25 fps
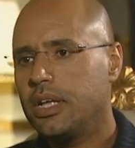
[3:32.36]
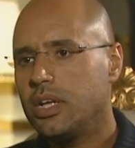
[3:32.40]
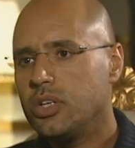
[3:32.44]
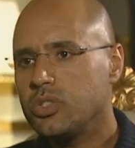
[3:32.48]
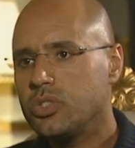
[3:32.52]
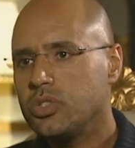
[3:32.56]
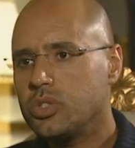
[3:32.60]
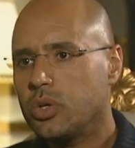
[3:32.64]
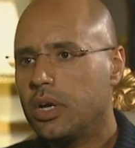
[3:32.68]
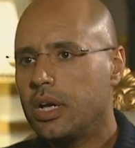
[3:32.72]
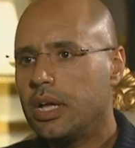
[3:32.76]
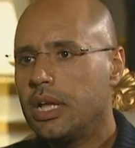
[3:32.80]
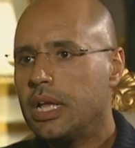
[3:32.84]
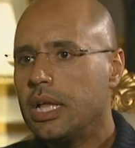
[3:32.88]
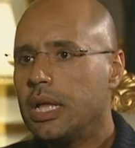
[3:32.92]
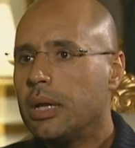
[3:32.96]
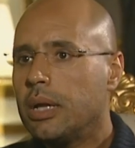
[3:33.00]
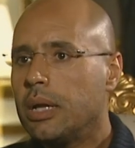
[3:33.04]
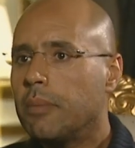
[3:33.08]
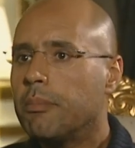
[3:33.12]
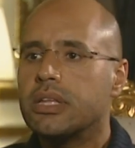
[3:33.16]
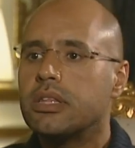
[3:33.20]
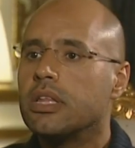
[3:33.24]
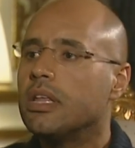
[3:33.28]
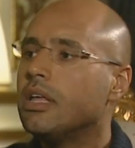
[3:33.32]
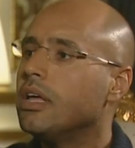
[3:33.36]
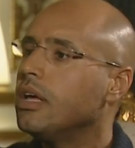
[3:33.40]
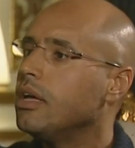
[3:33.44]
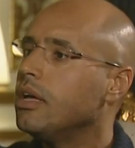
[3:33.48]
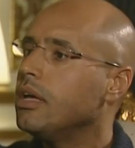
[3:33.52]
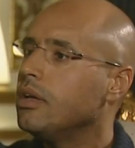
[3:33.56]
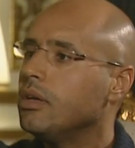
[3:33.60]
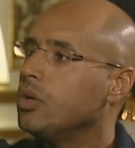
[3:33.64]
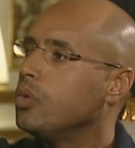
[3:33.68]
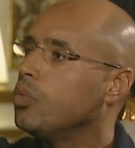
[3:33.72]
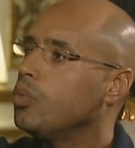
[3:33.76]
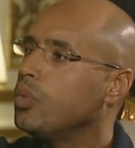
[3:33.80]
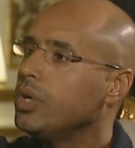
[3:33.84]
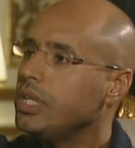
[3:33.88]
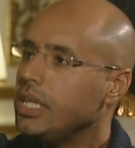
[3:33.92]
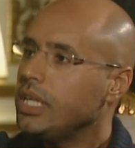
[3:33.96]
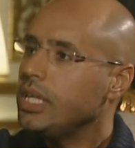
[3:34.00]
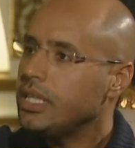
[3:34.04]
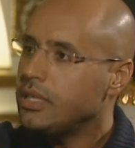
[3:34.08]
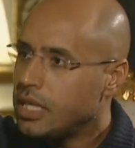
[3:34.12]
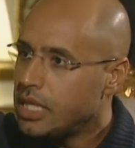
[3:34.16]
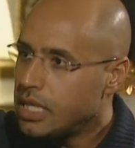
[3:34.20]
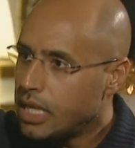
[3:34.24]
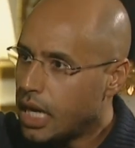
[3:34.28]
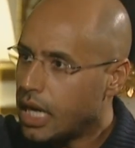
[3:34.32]
So, but we
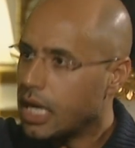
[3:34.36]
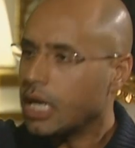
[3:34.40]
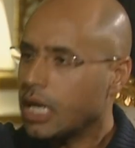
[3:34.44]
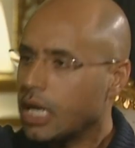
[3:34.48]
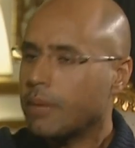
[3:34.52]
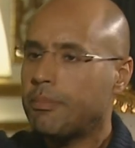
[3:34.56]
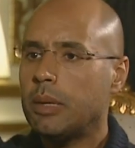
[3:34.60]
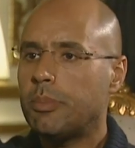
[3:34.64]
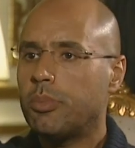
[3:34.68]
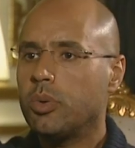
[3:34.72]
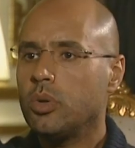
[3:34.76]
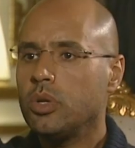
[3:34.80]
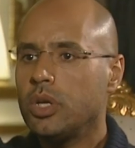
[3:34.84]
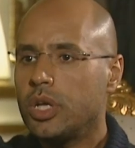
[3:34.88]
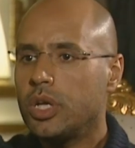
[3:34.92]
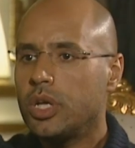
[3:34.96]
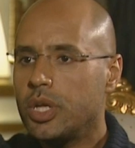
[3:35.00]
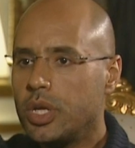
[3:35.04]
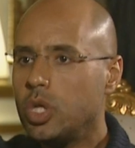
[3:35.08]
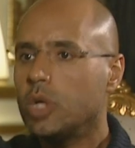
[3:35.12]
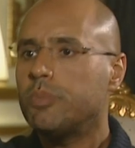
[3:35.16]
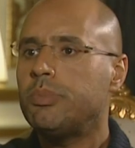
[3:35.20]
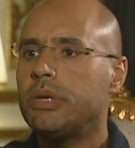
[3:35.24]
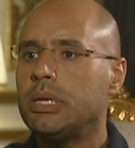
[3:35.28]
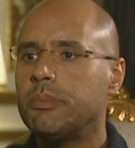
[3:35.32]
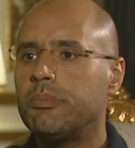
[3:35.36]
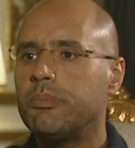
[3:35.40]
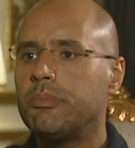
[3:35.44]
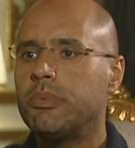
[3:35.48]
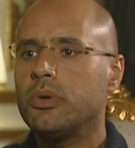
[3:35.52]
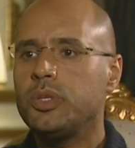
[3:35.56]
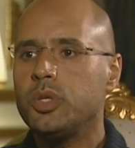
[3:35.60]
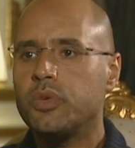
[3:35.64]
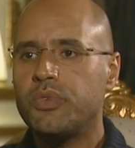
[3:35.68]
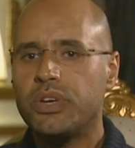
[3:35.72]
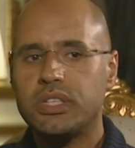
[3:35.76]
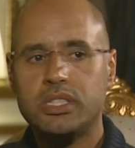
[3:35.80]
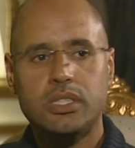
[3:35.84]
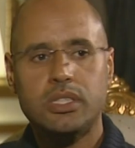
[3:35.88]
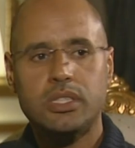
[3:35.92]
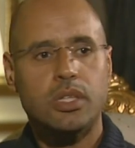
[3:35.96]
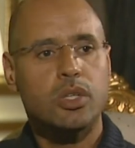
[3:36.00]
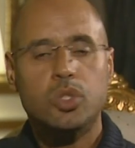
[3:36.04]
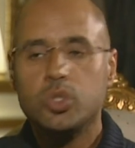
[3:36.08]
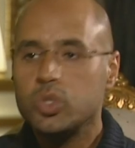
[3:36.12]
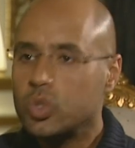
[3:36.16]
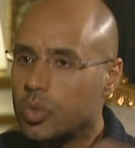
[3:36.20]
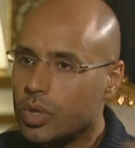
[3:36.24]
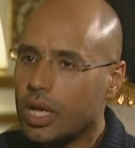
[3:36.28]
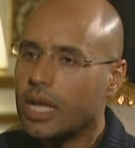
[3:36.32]
need young people, new faces
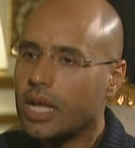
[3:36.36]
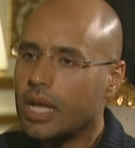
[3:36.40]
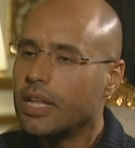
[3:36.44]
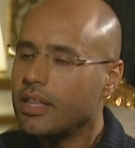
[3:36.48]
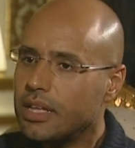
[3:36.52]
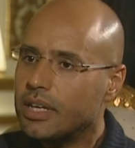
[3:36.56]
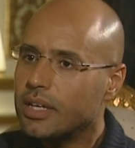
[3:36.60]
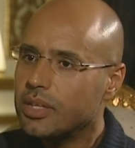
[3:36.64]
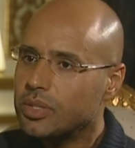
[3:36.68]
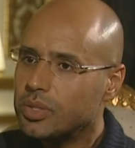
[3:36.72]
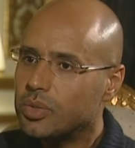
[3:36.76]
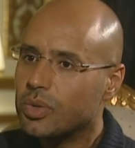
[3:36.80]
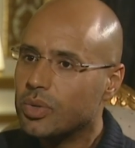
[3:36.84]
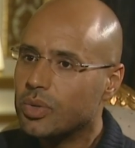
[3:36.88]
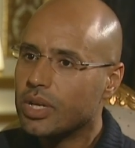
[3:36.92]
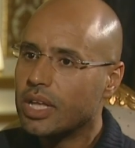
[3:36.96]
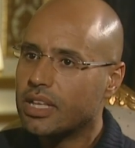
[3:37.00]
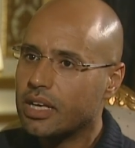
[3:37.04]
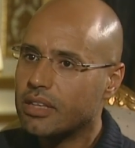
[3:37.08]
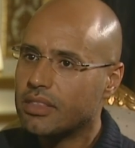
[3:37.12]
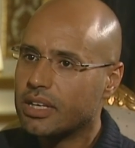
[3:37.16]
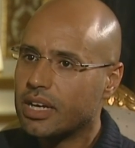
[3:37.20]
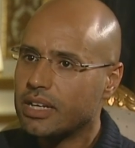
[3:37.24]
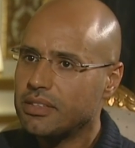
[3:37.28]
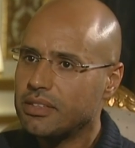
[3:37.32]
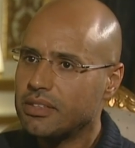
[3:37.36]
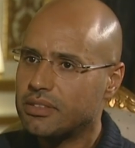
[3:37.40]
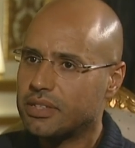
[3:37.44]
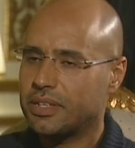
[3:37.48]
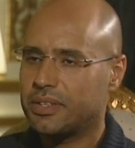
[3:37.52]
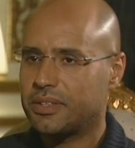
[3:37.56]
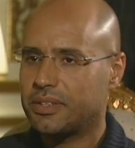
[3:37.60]
to run the country.